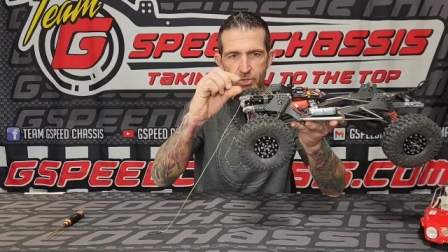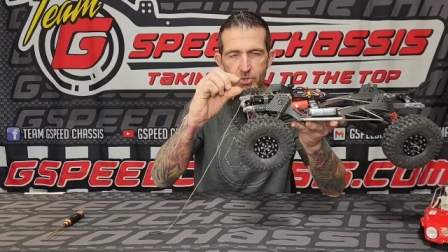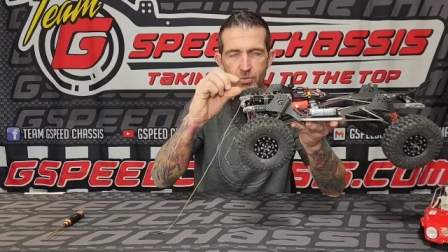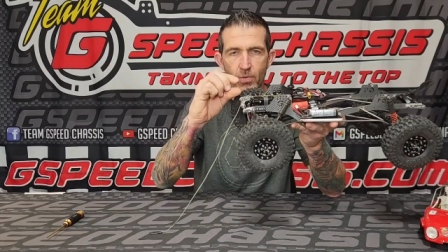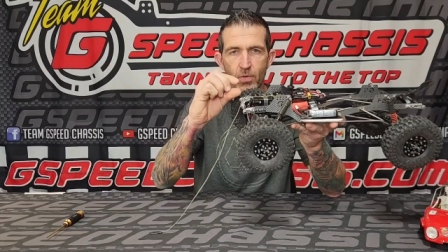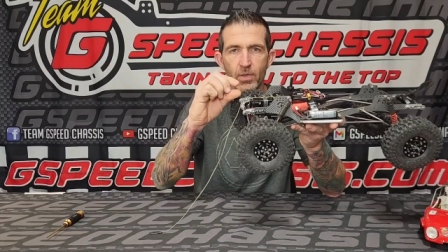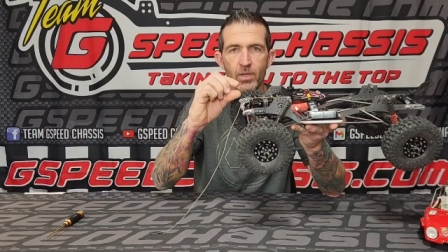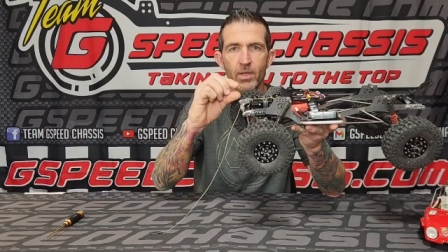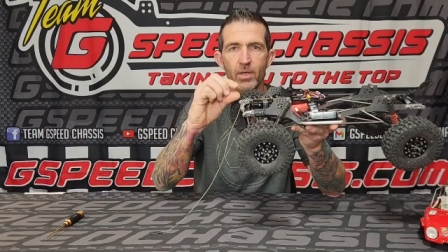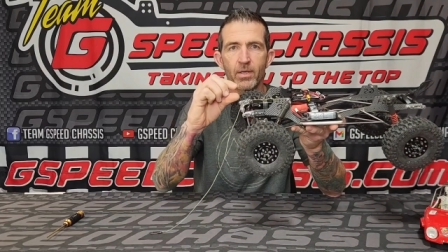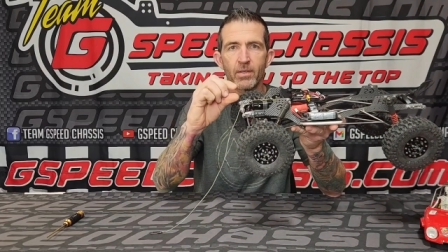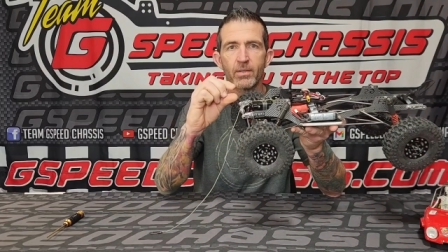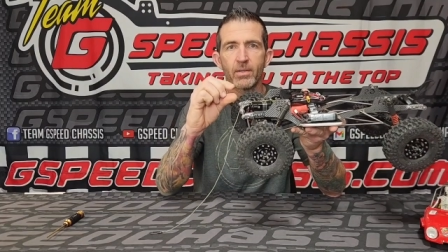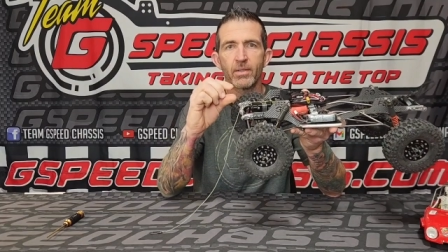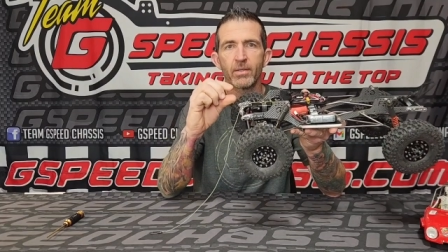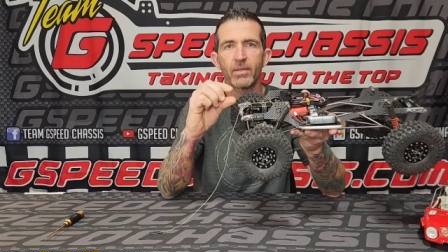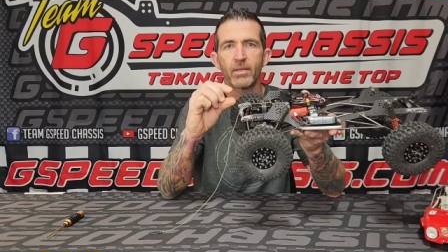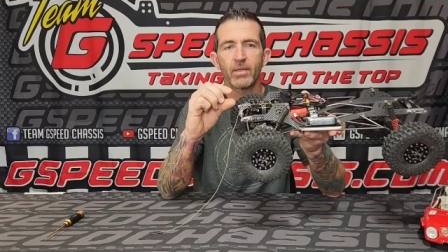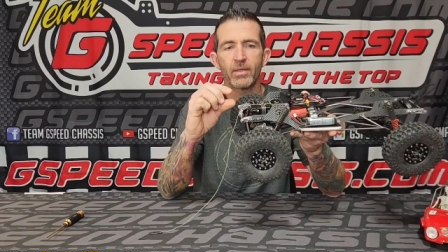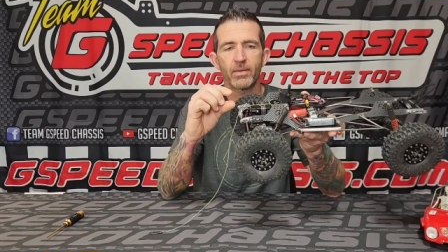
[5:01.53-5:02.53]
shorter
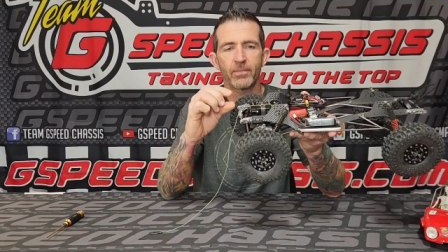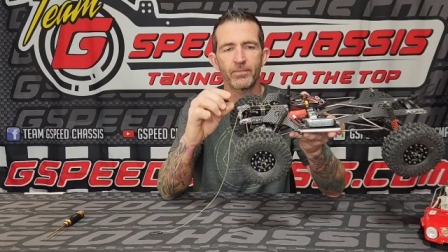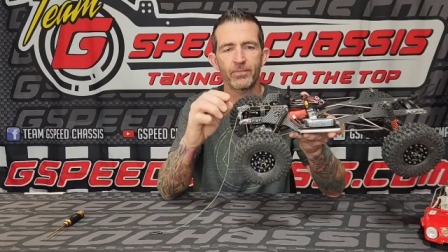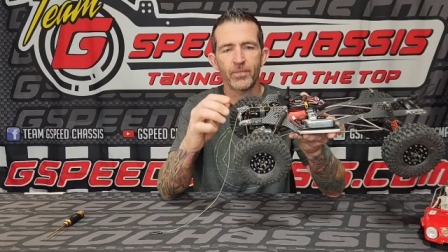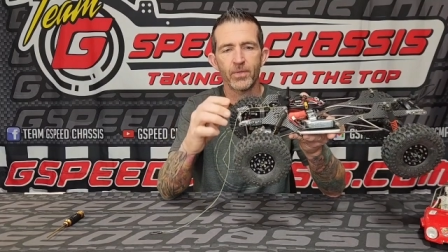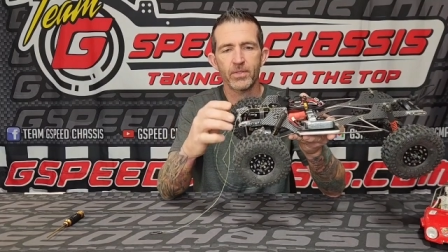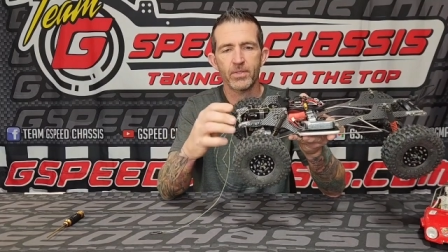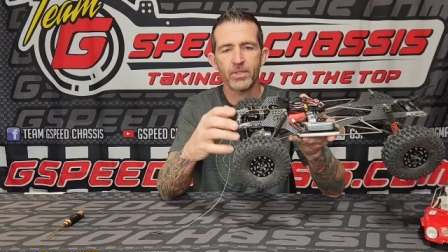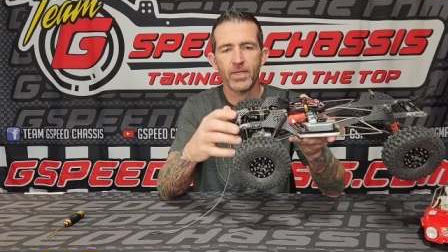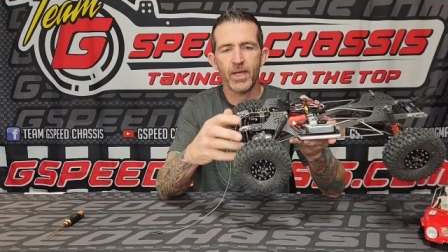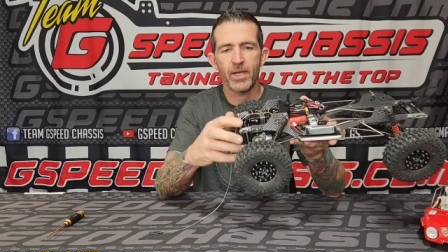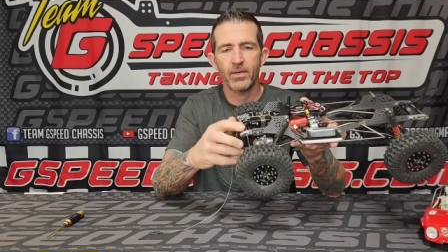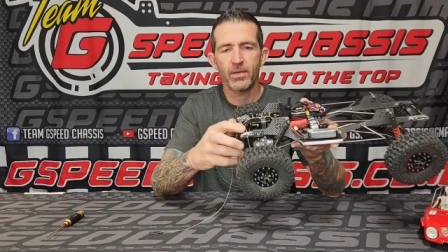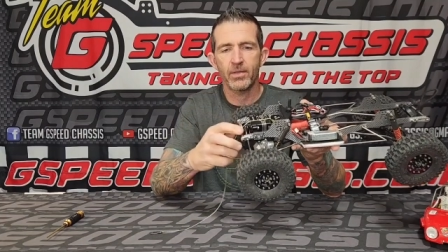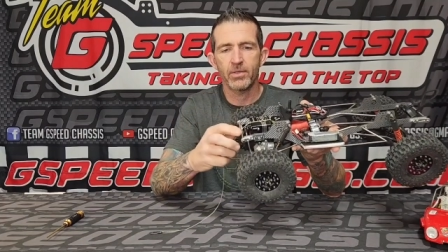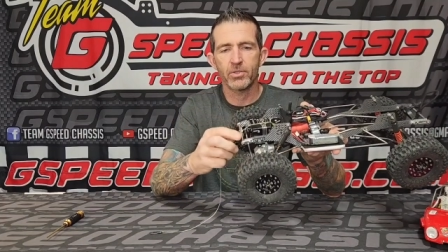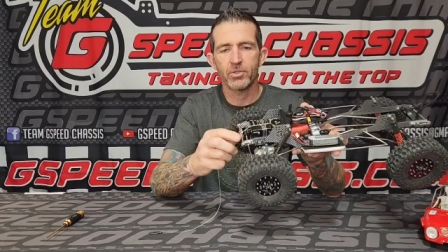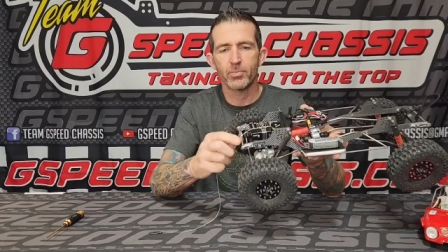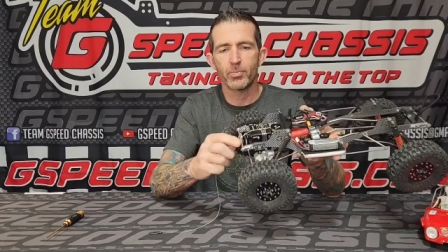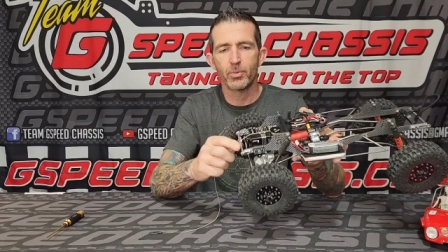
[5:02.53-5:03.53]
than the
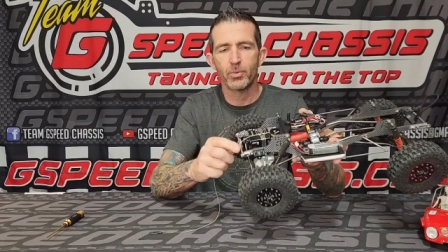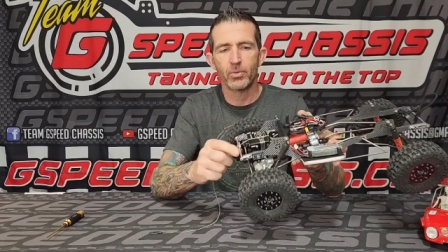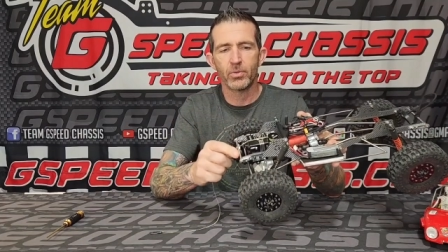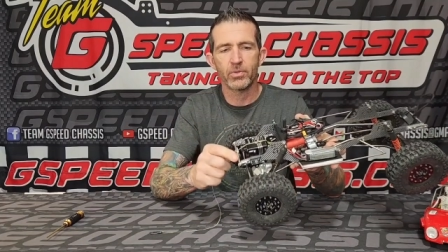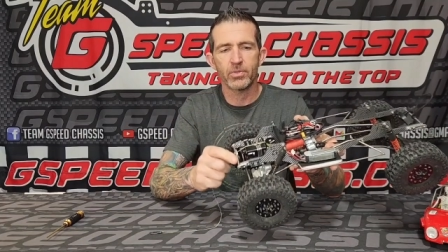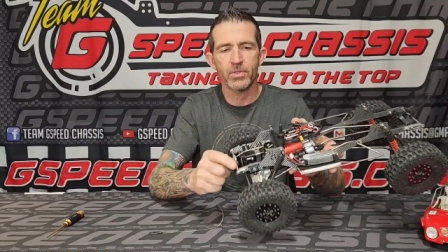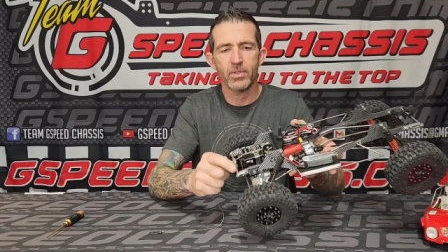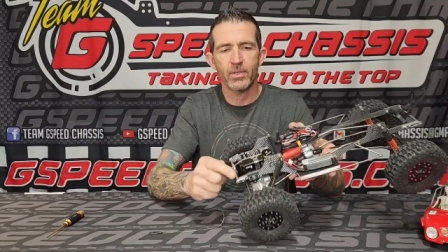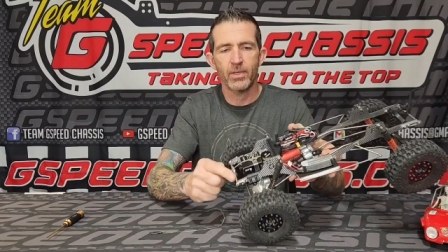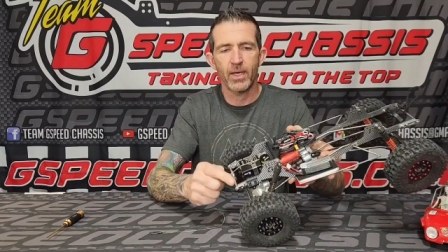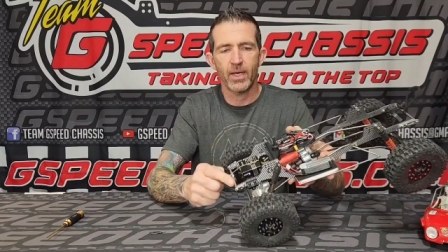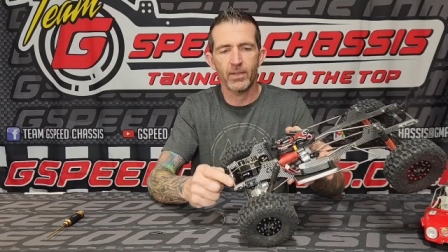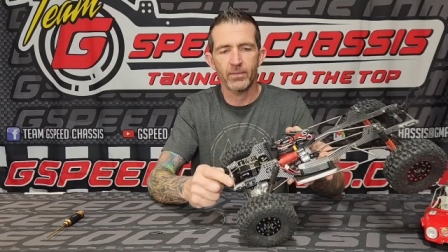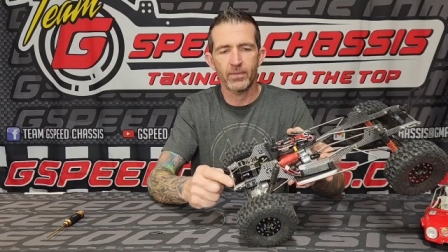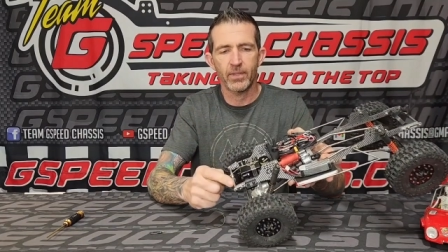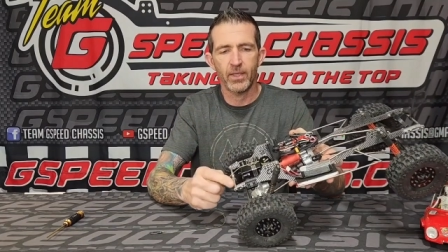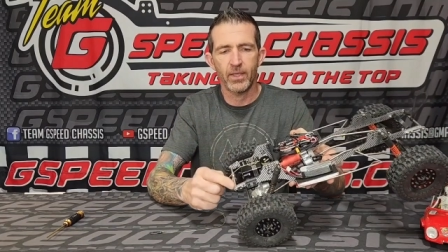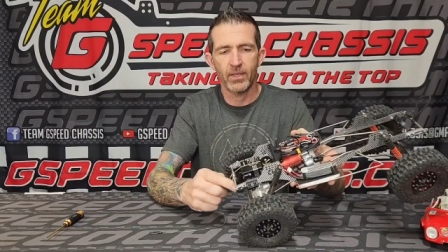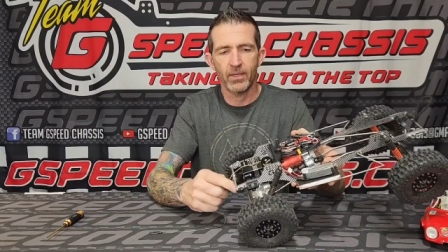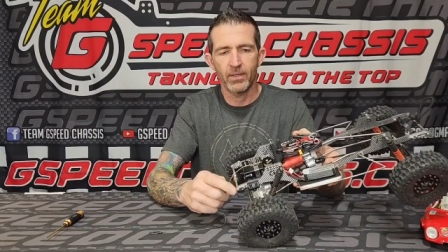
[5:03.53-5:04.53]
standard spools that are
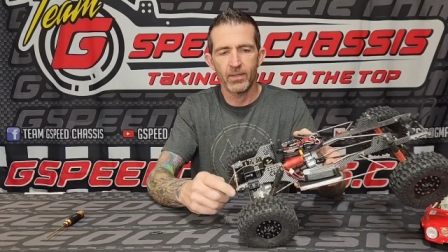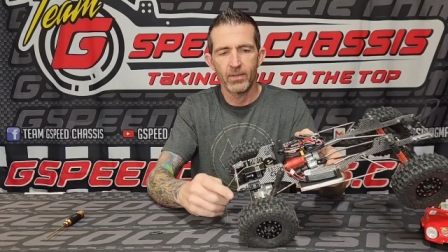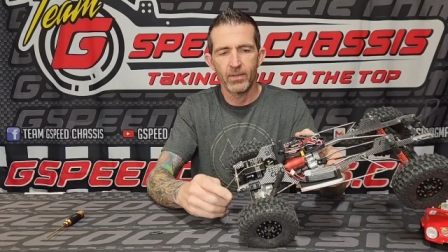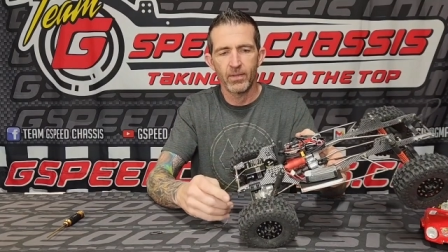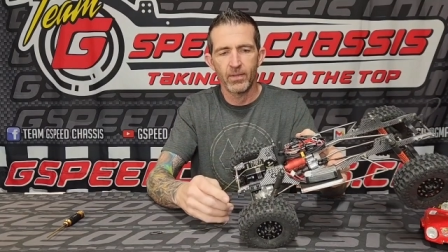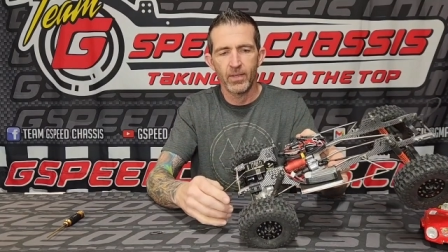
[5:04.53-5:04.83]
out there,